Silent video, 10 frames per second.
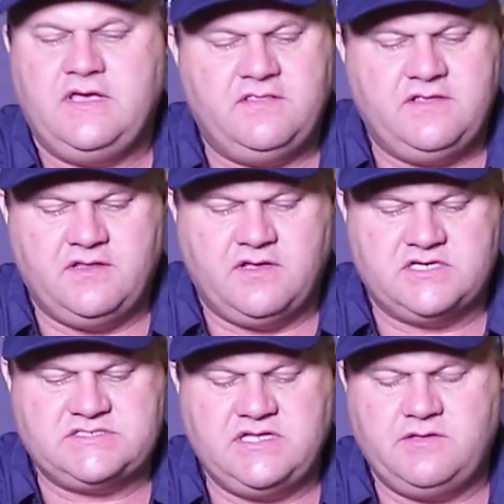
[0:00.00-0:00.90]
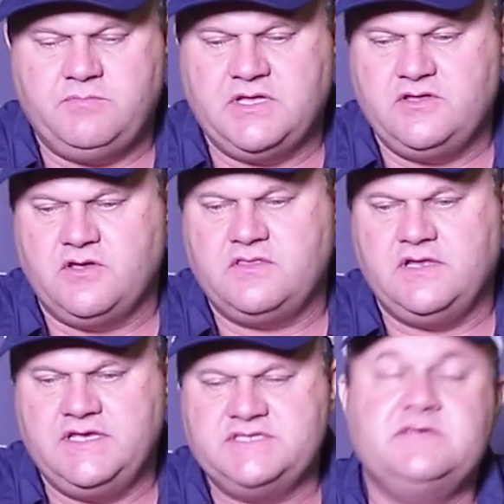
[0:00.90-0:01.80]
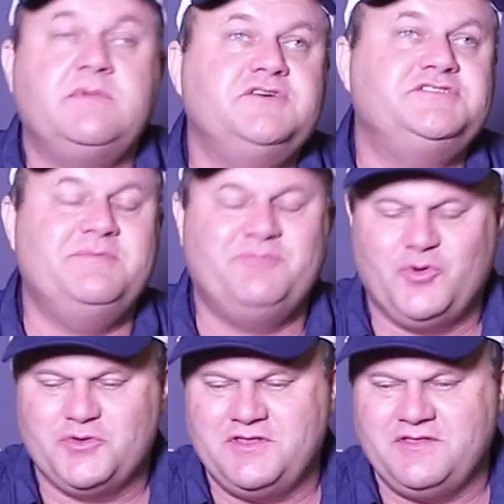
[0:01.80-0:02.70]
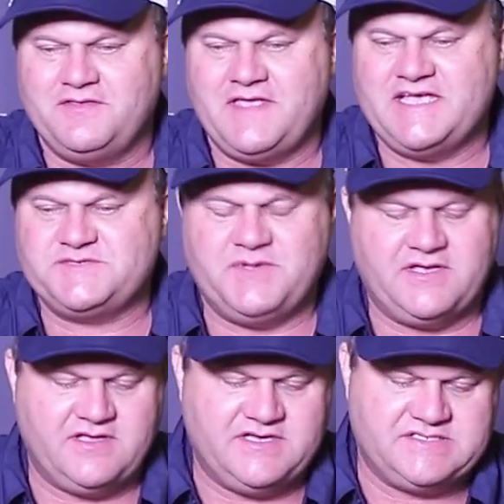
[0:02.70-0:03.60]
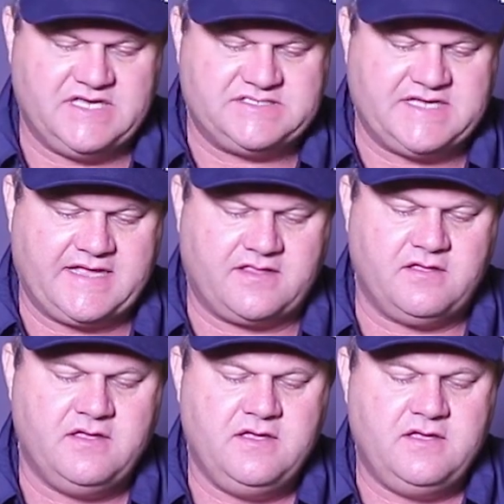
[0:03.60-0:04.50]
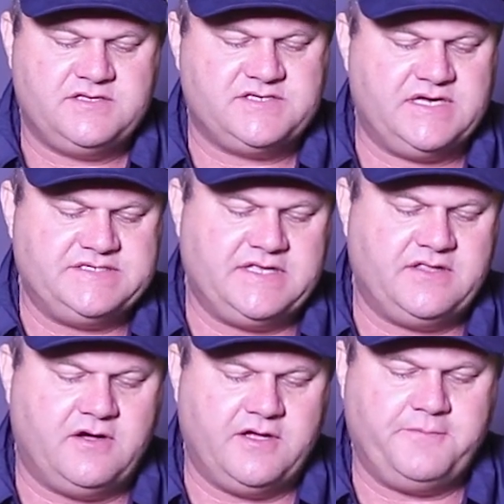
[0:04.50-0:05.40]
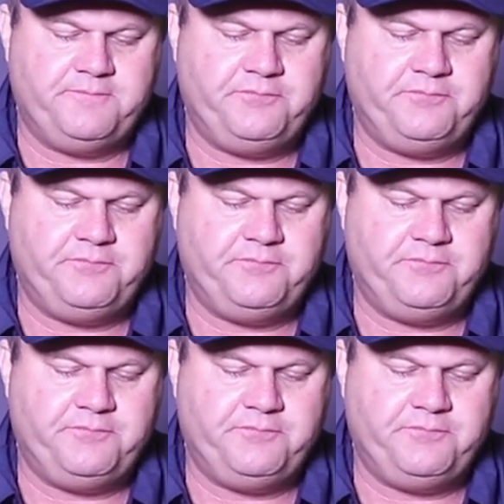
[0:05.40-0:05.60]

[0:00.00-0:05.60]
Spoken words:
And then lastly, but not the least, the most important aspect is the exact sizing die.